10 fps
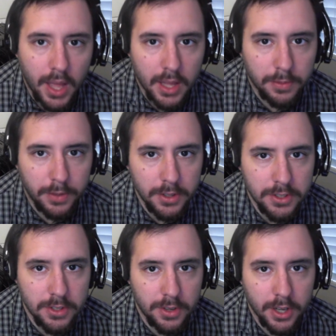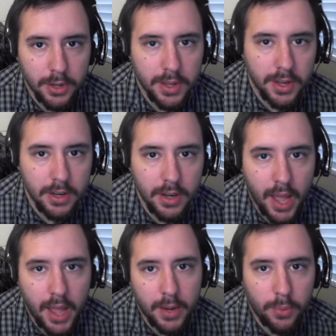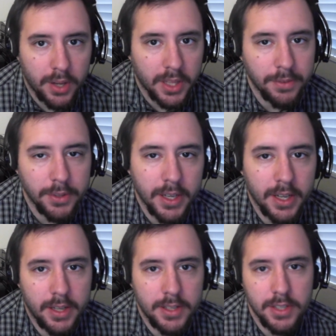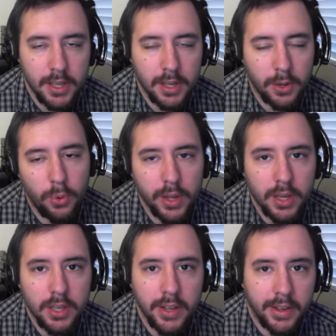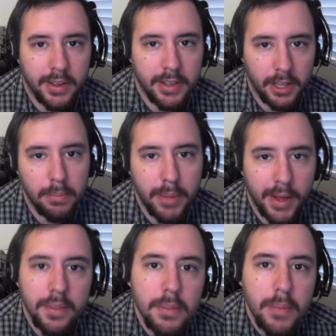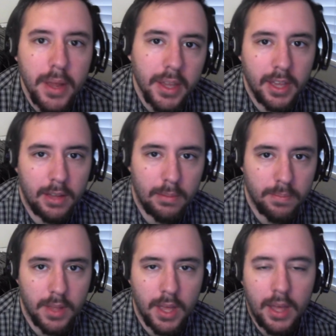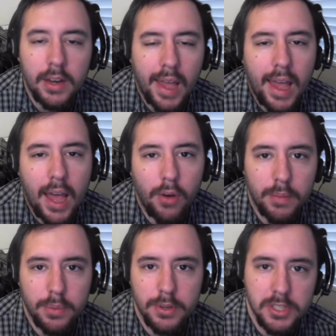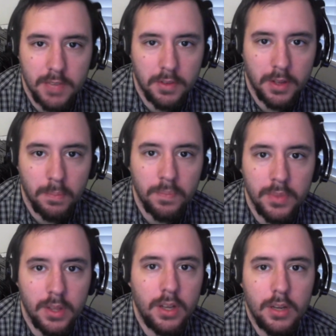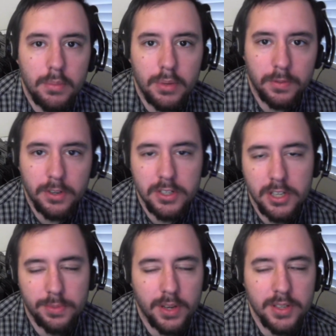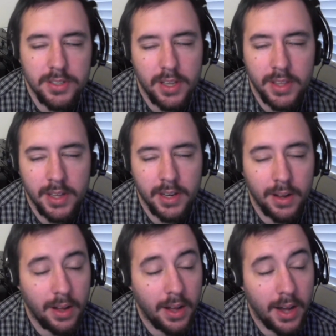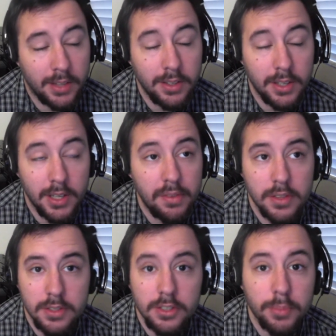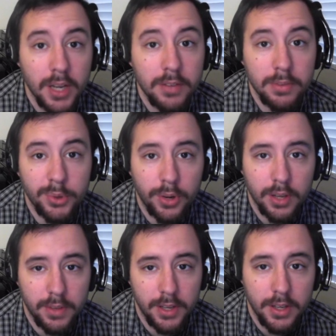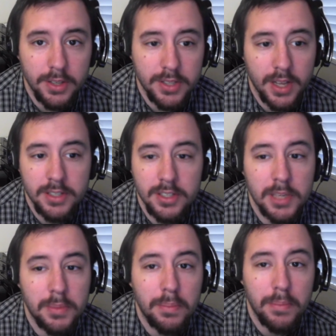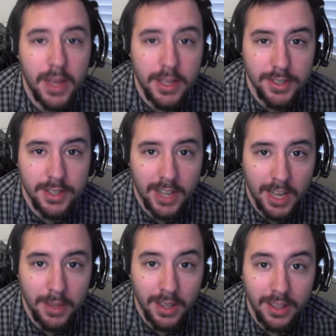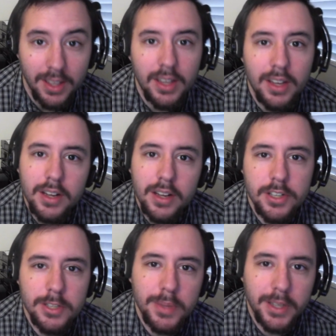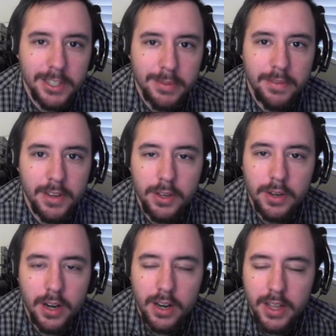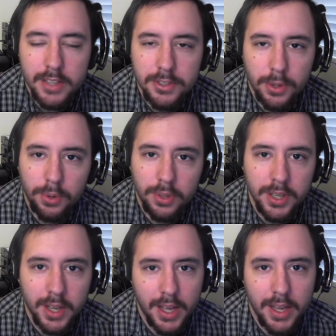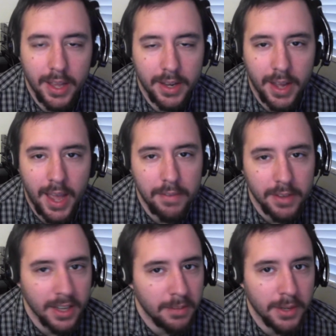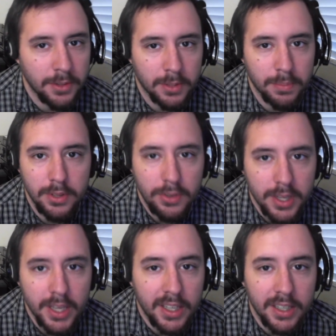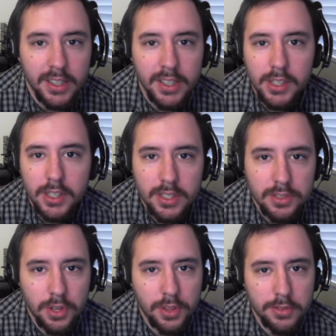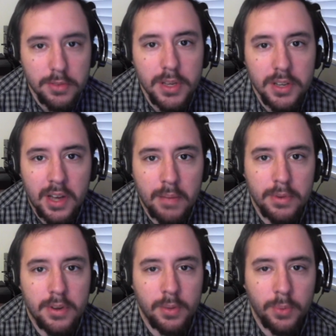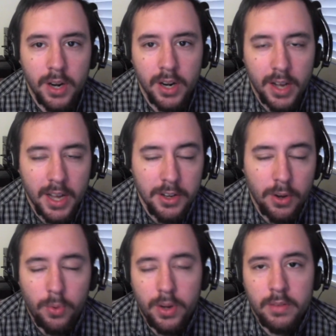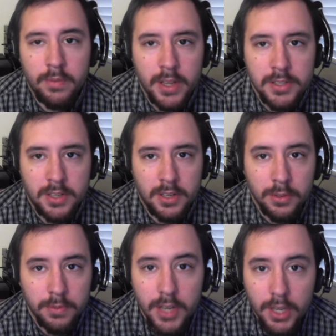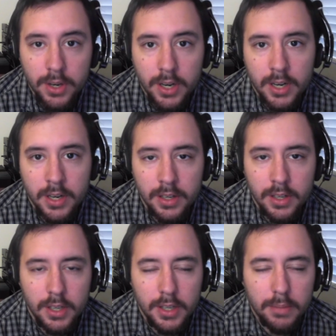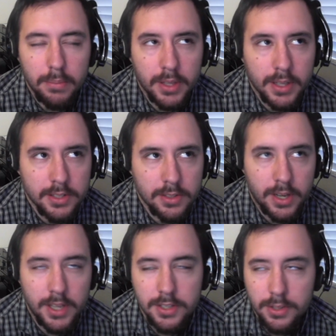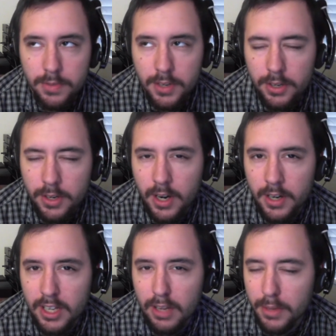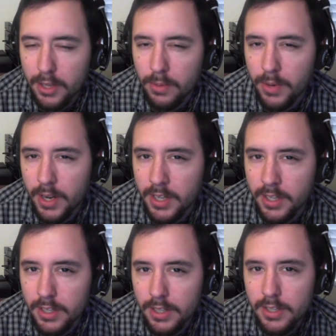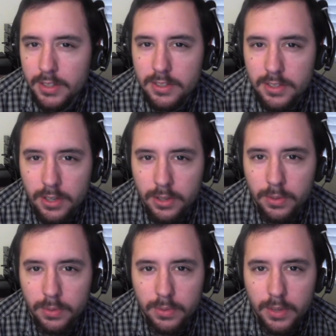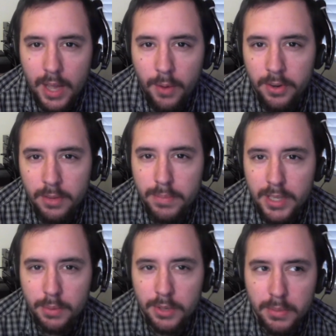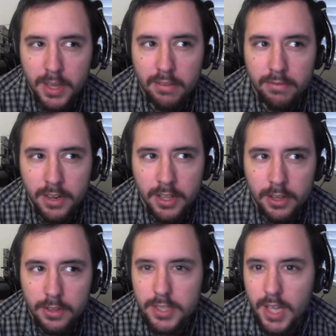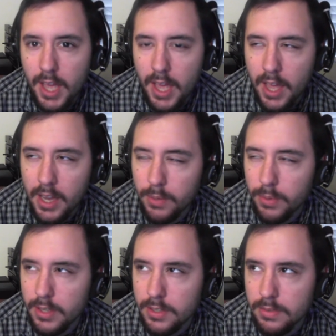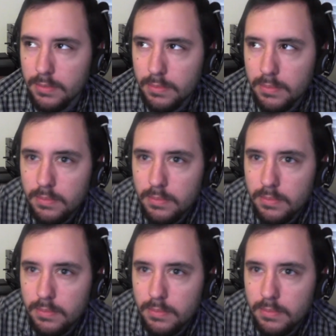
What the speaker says: Hey, Folk Studio here, and I want to give you guys a quick talk about the metagame and how I perceive it. But first, I just want to say that, oddly enough, this little break from recording videos has some amazing timing, just because my video card has totally died and I haven't gotten my new computer yet, so this would be a time period where I don't want to invest in a new video card, because there is a new video card coming already, so I wouldn't be able to make videos anyways.